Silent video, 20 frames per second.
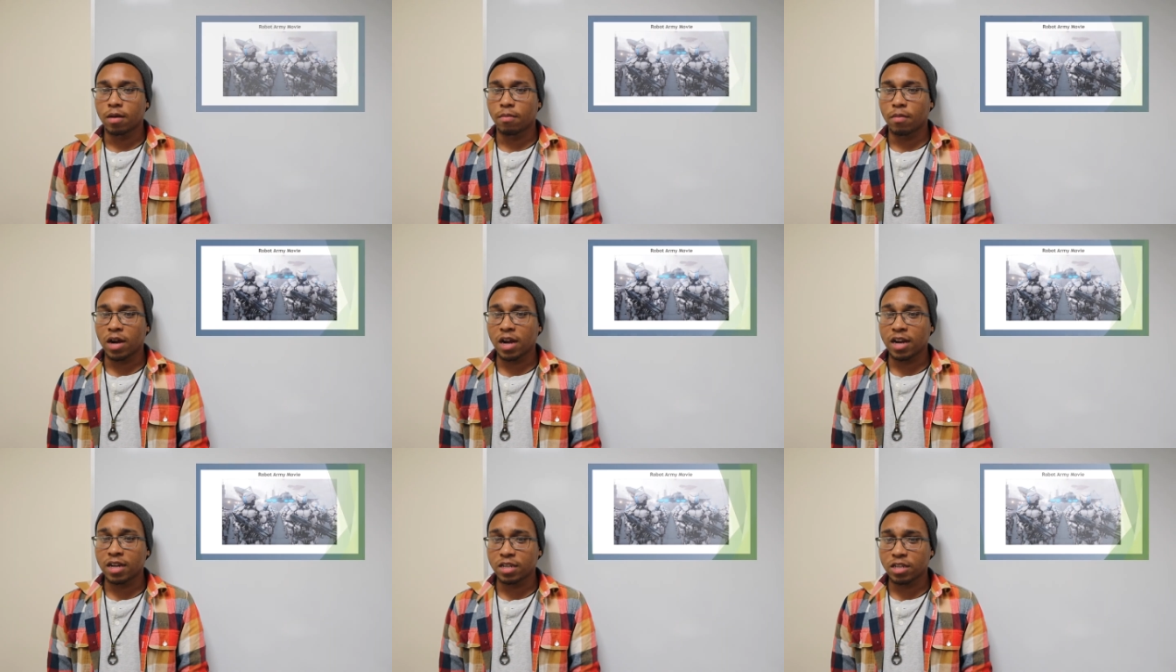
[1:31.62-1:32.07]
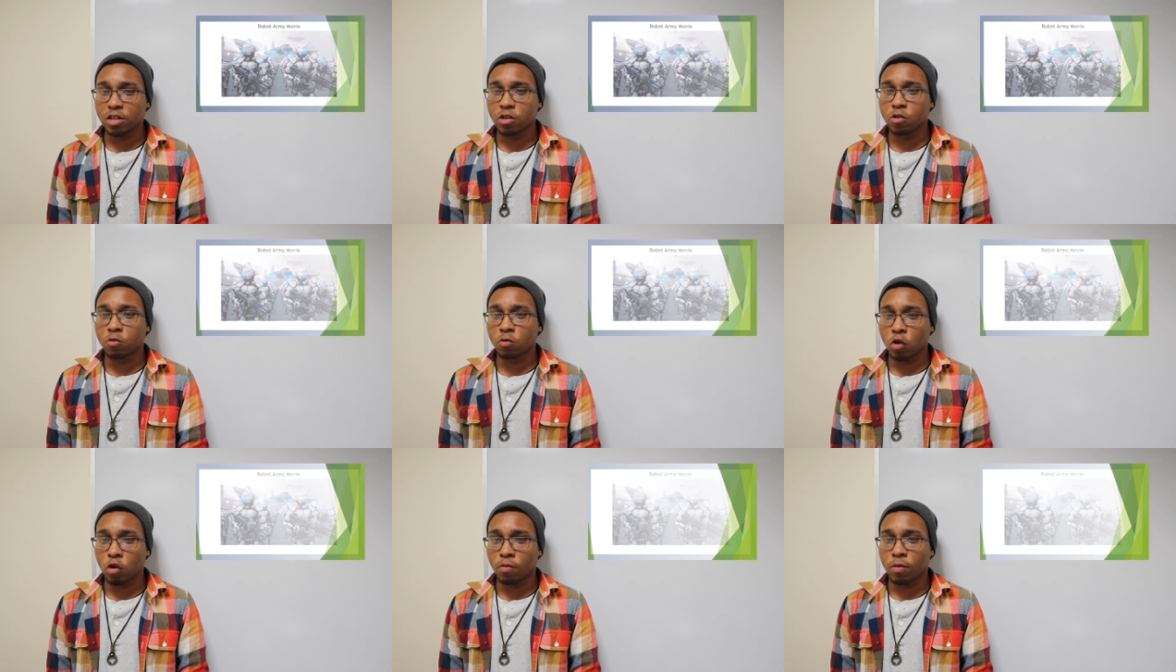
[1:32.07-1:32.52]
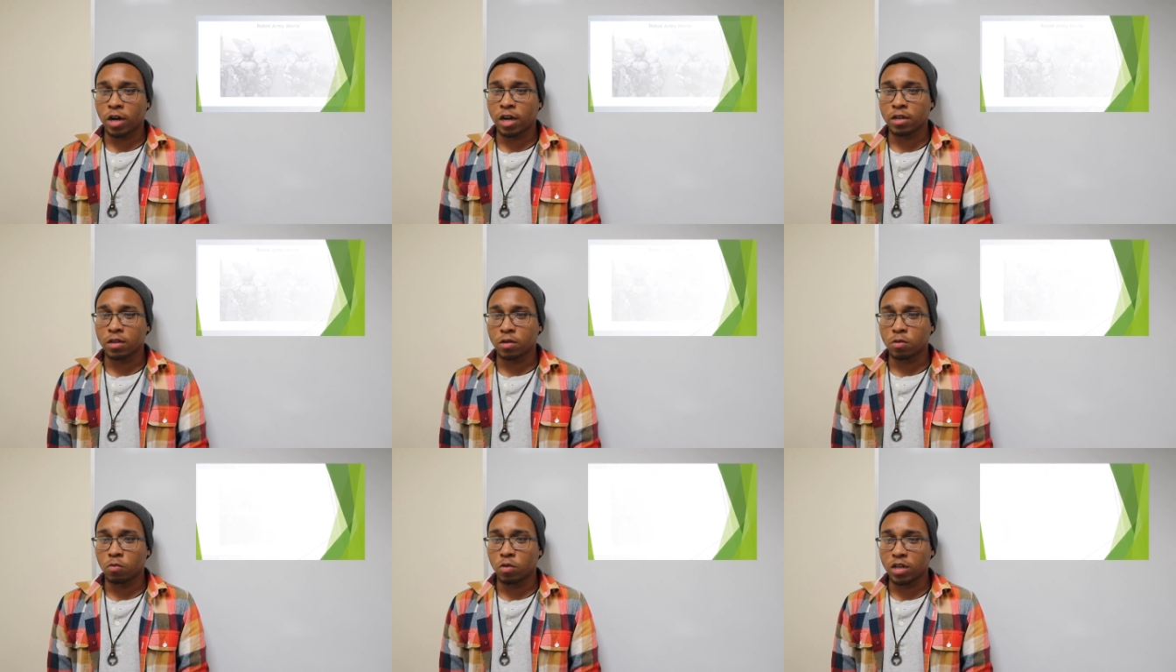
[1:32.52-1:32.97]
My ideal
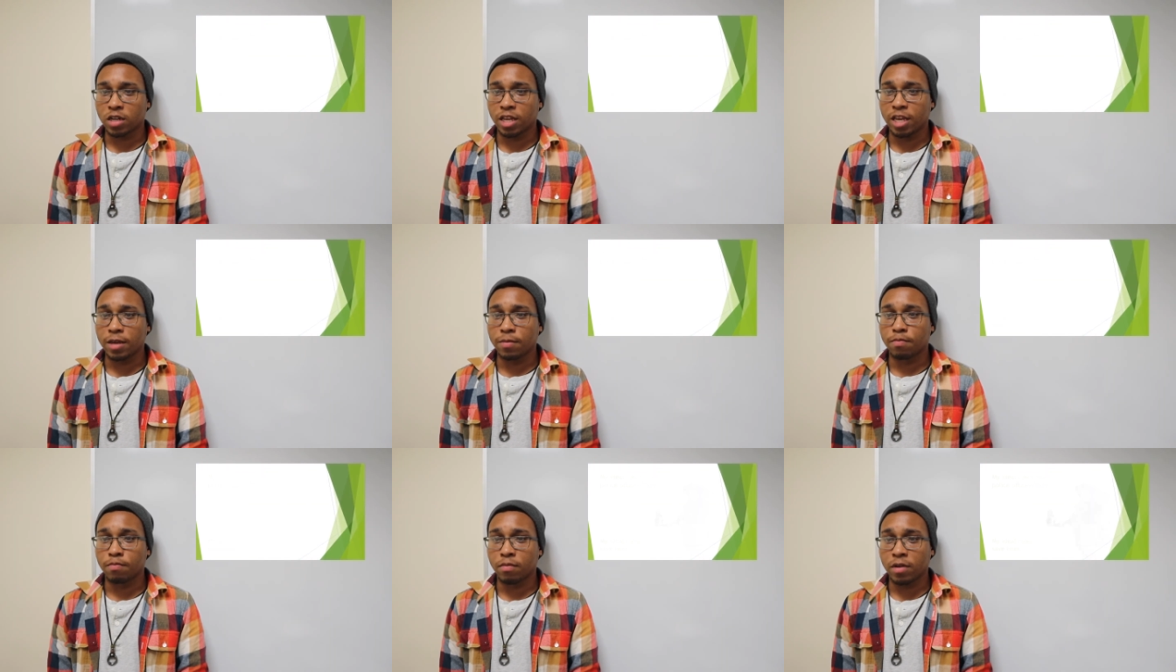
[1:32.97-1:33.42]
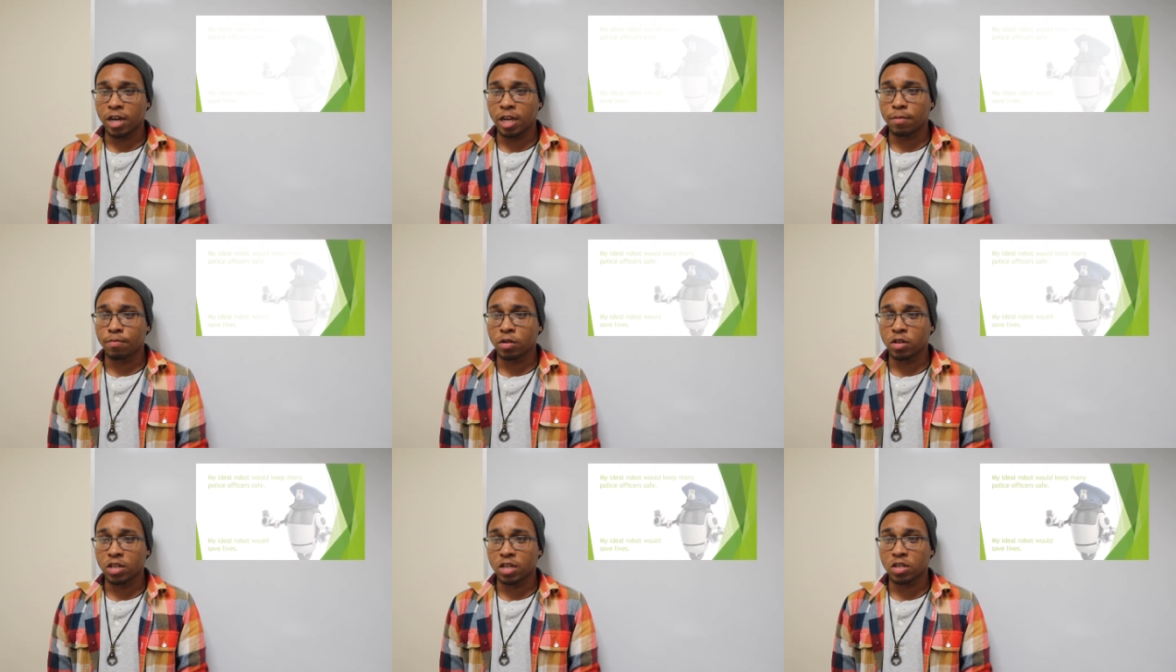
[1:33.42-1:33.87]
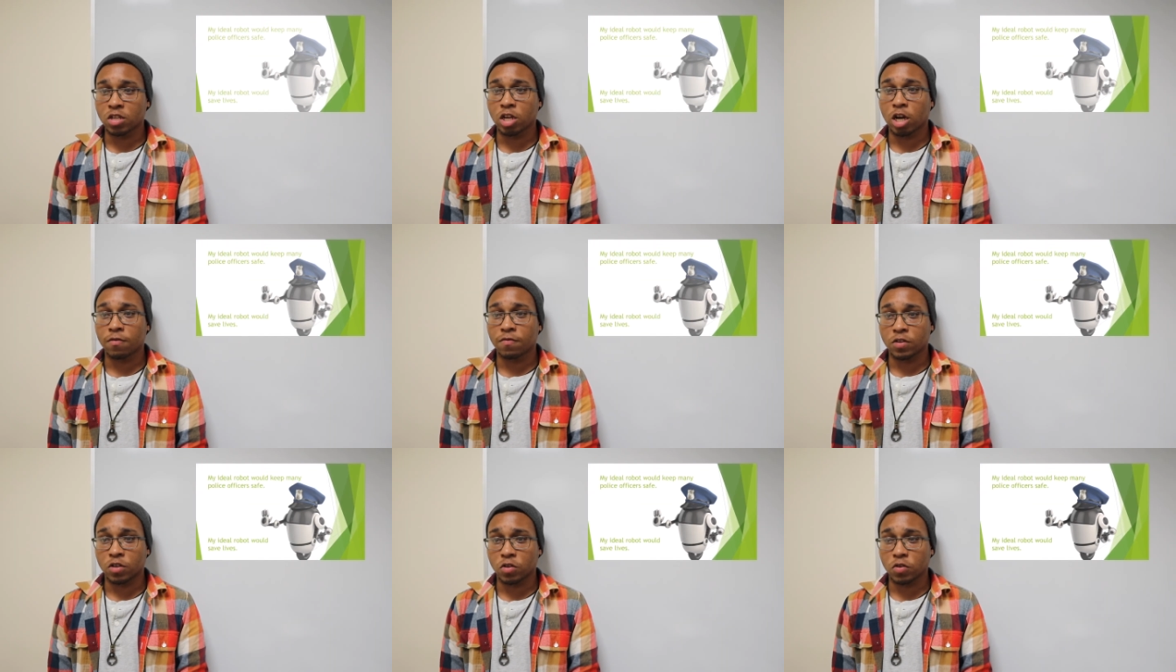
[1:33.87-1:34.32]
robot would keep many police
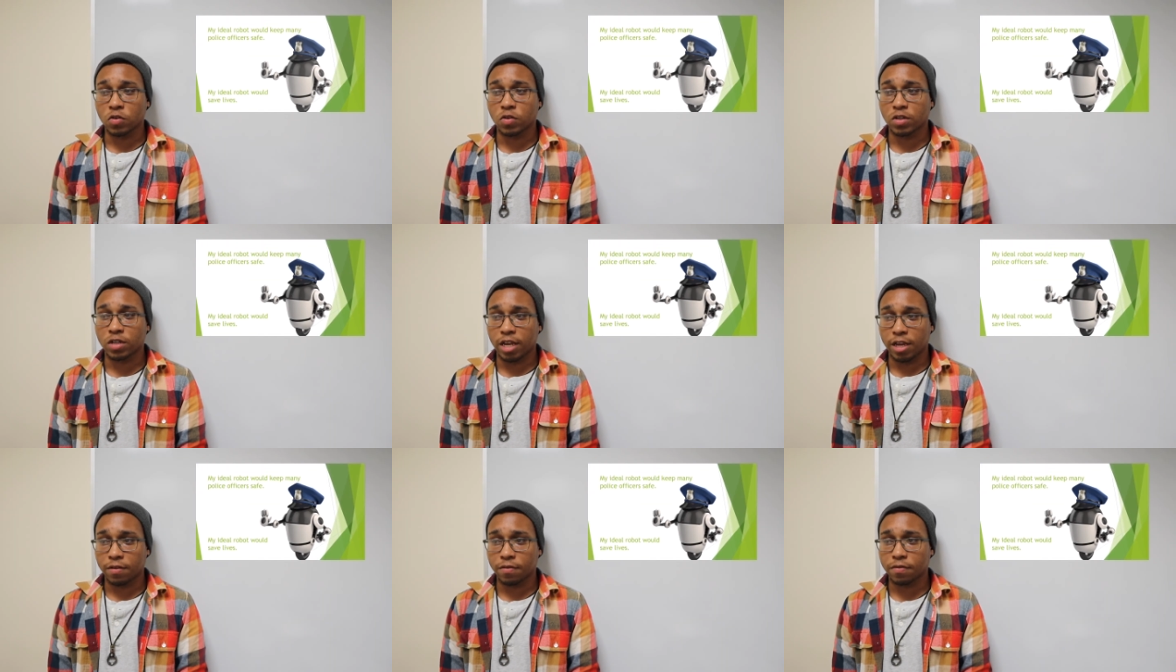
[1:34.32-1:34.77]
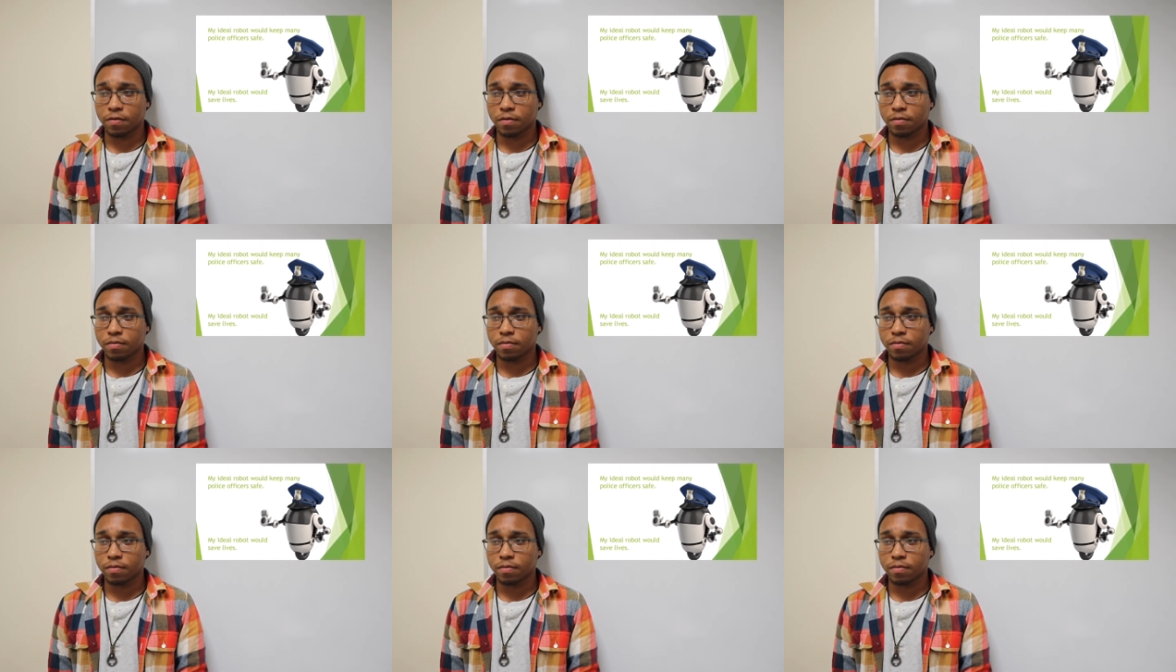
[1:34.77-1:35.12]
officers safe.